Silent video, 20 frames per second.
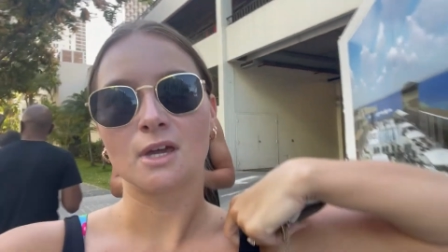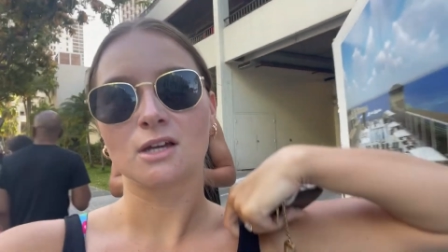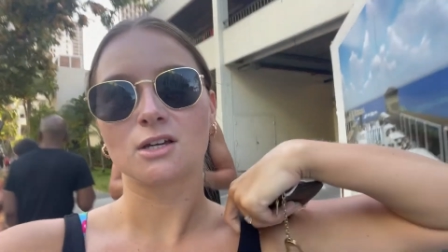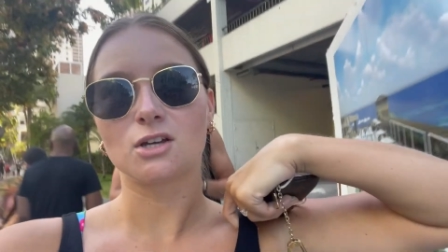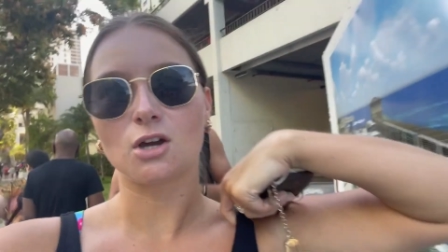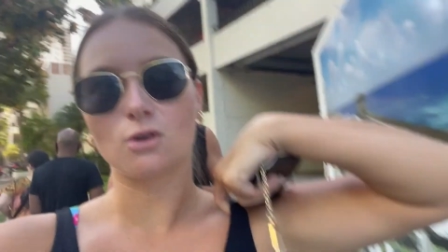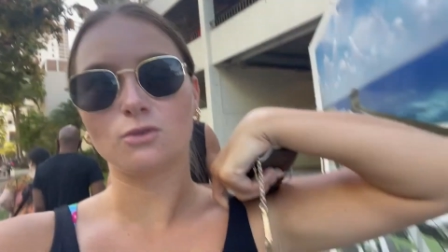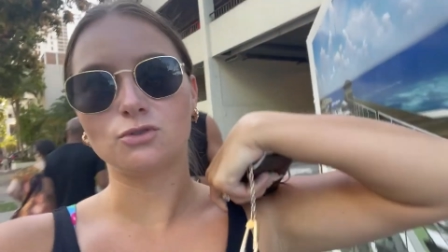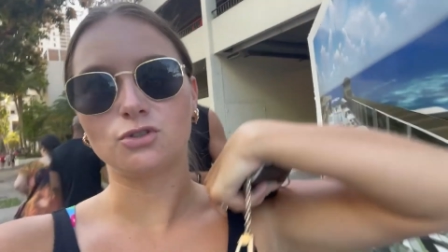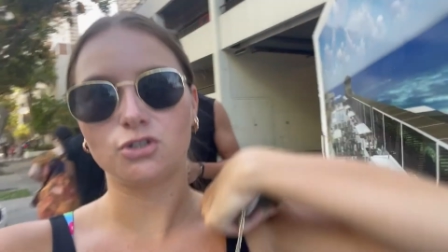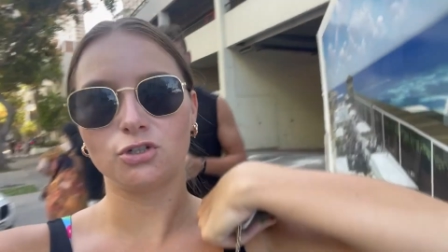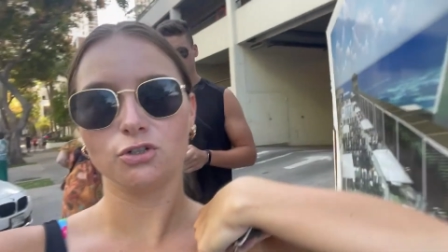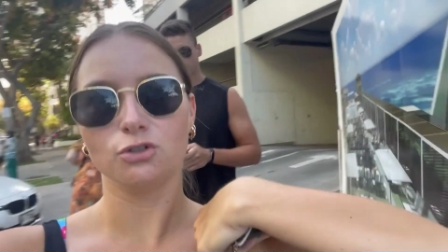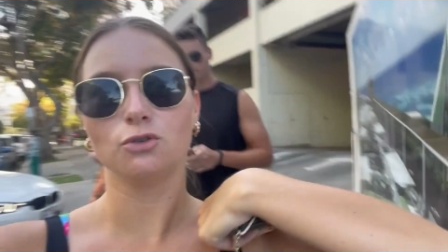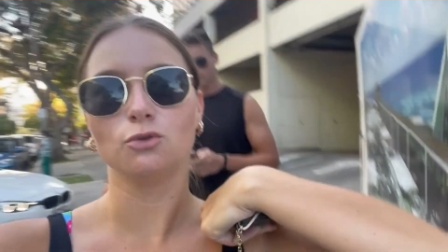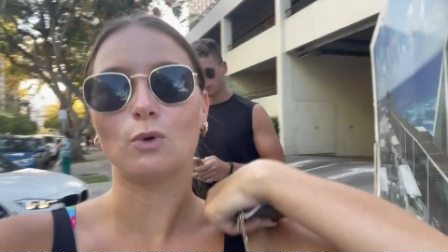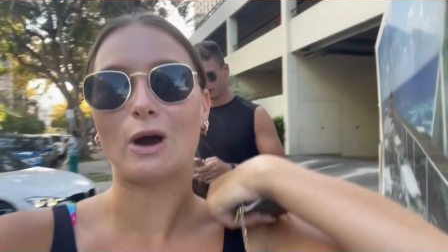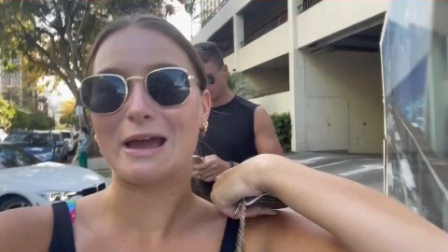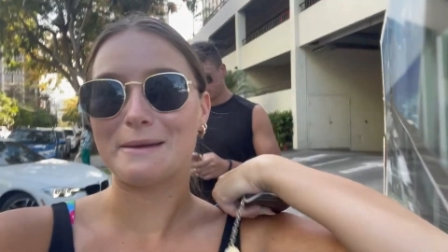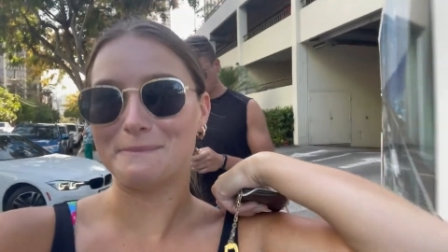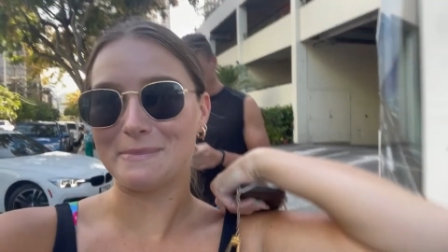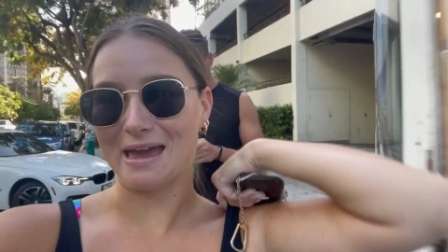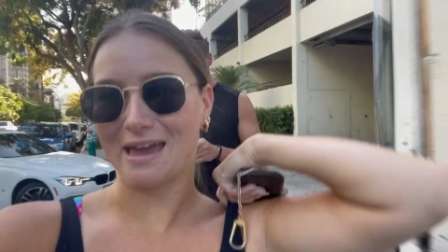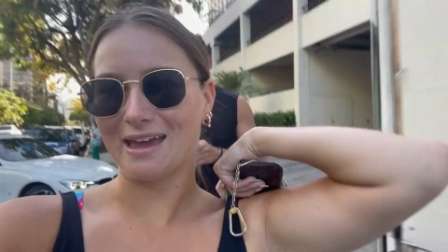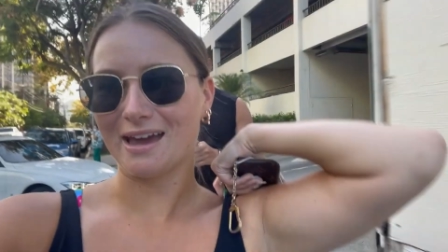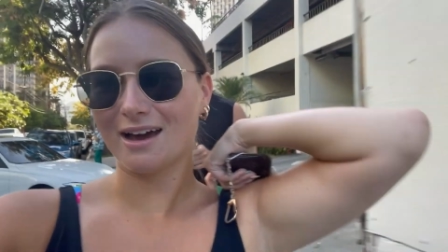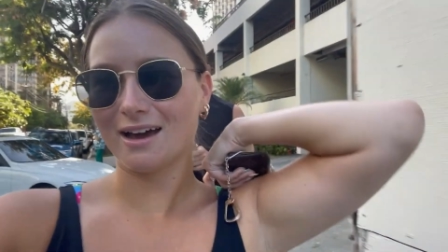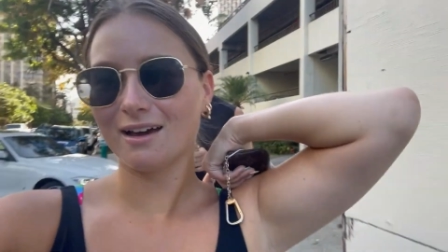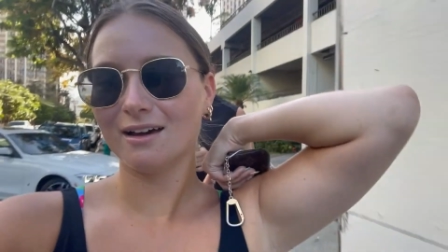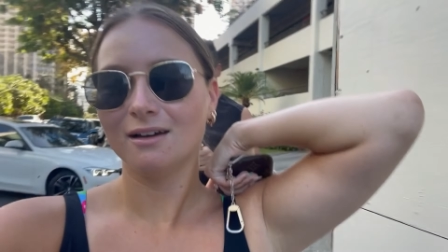go to
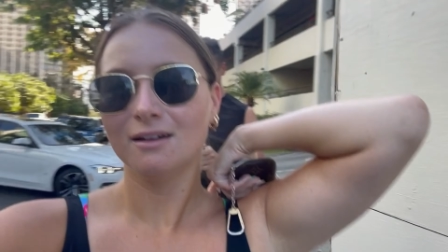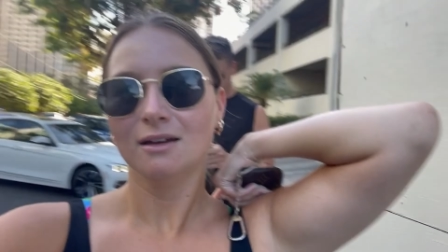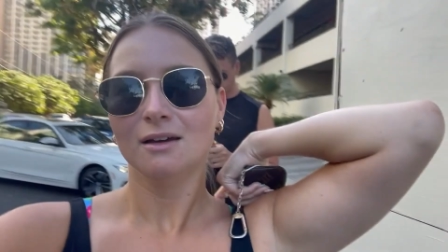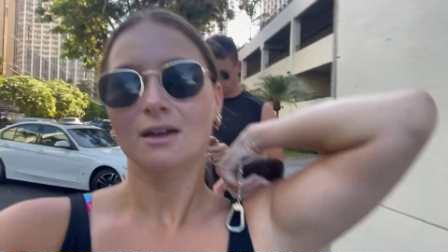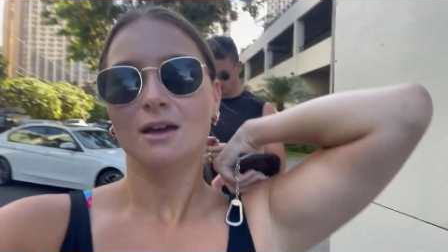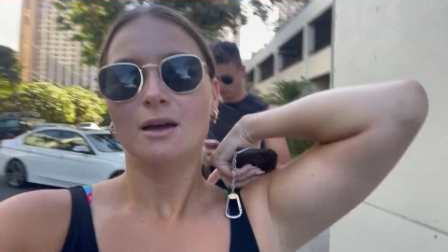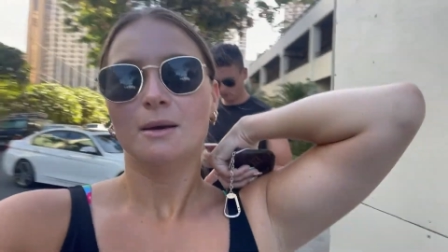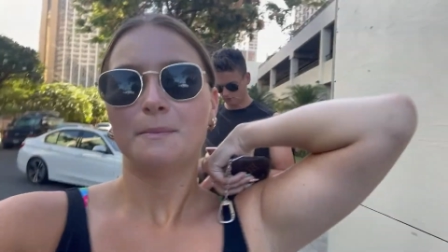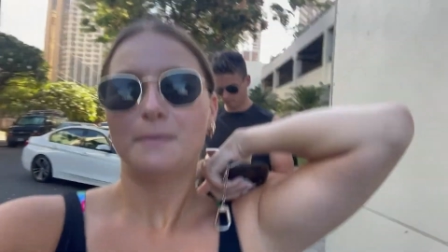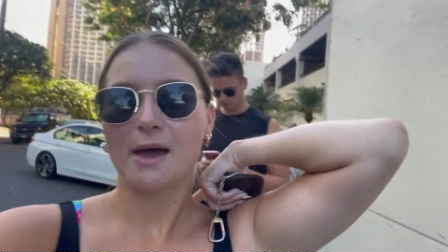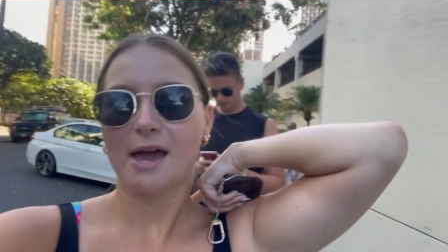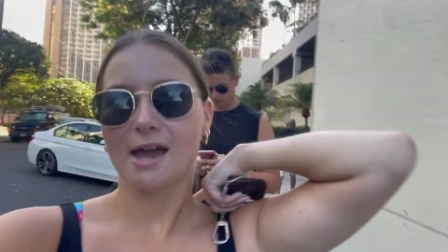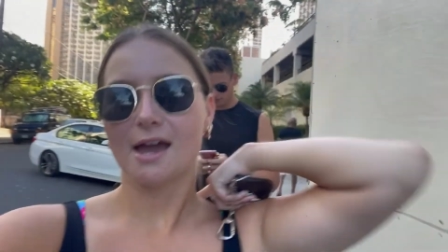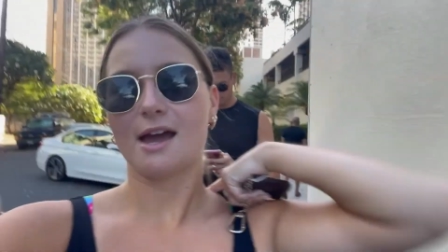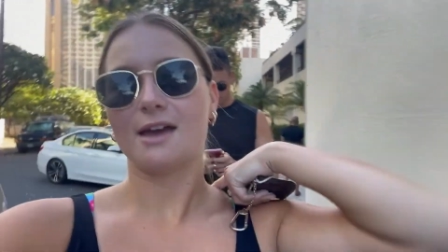Waimea Bay.